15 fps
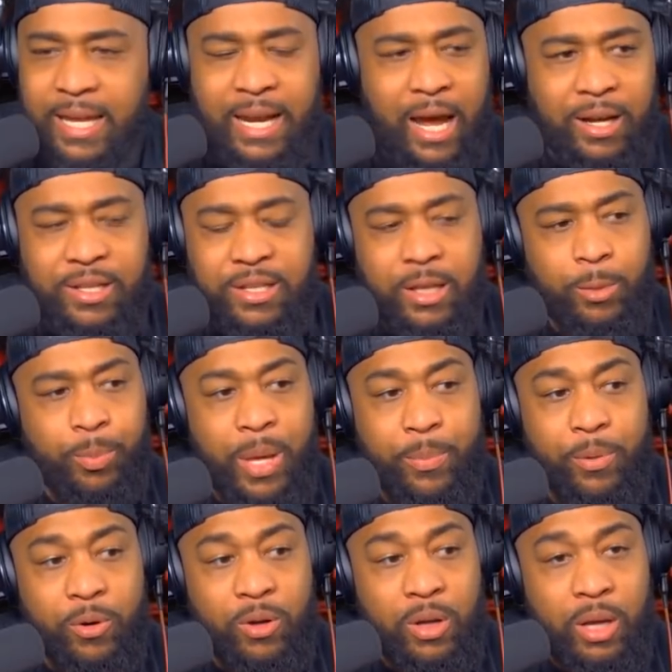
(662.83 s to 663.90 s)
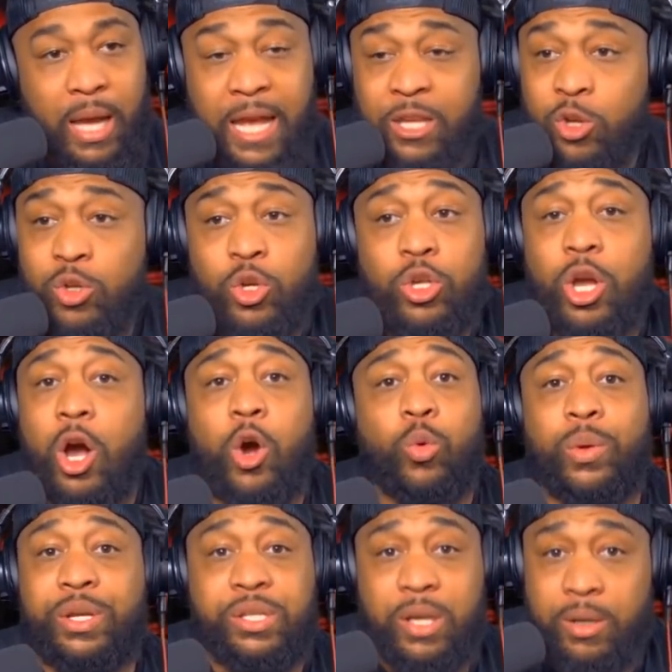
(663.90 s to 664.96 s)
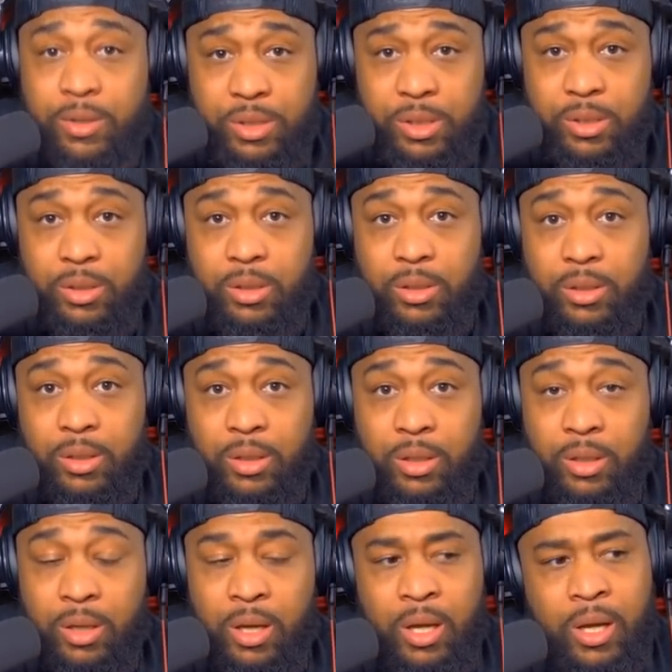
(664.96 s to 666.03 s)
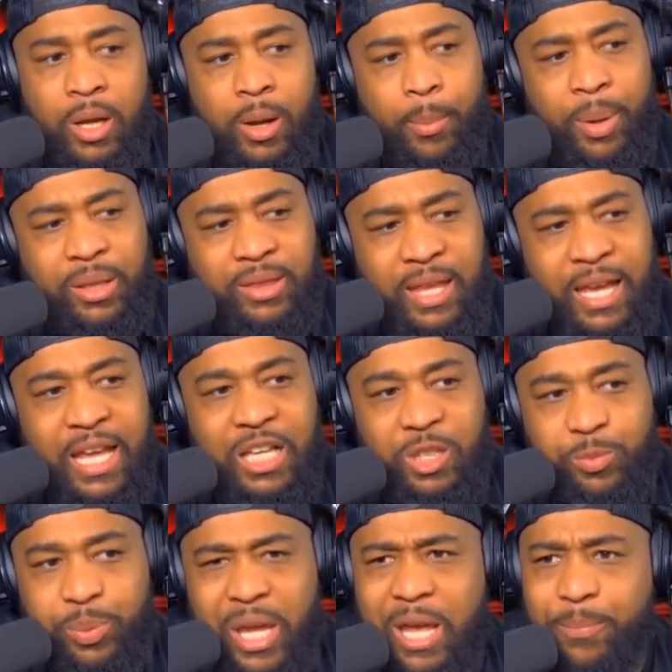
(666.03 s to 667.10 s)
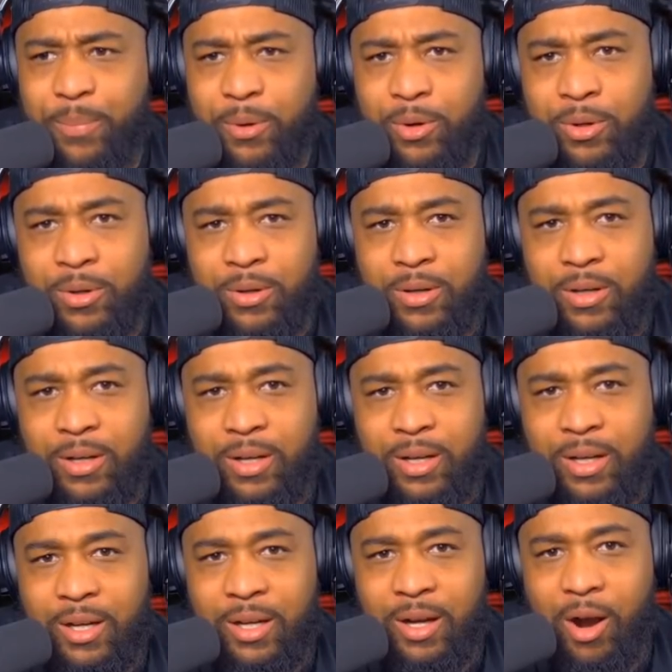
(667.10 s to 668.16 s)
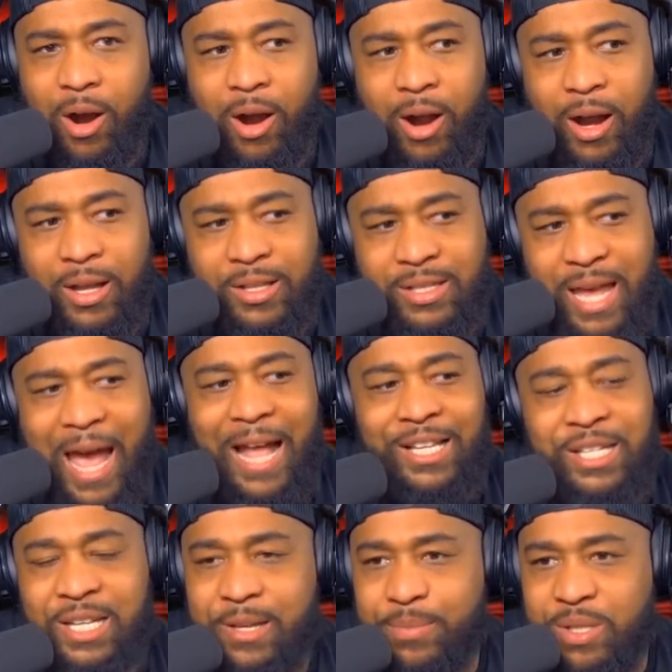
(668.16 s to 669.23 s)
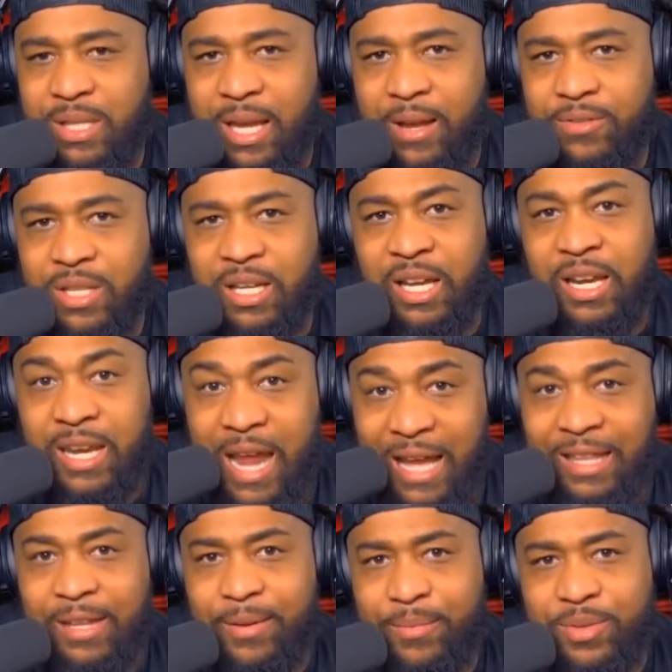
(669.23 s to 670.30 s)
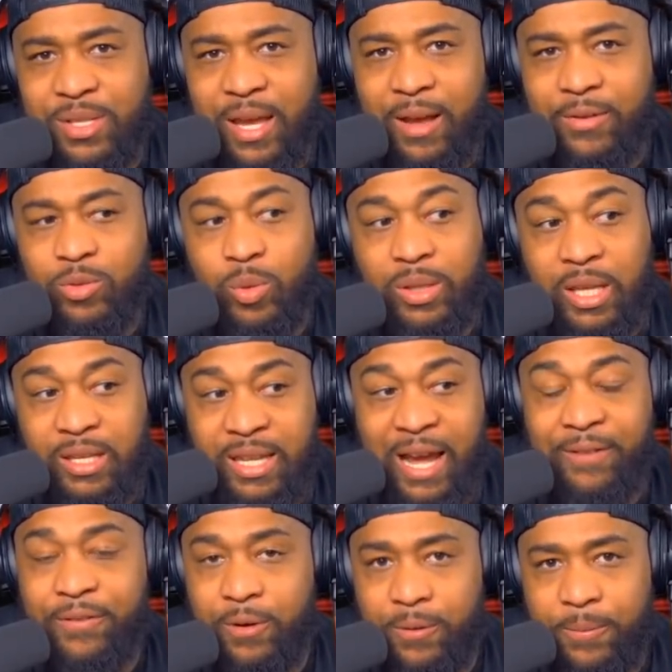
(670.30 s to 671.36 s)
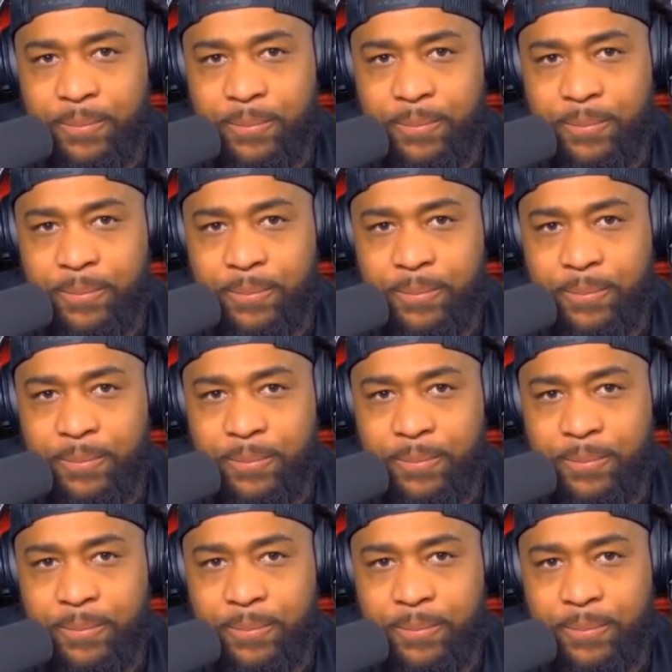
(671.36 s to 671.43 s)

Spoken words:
all these other people, and you do your own research. But these people are attaching themselves and connecting themselves with the devil.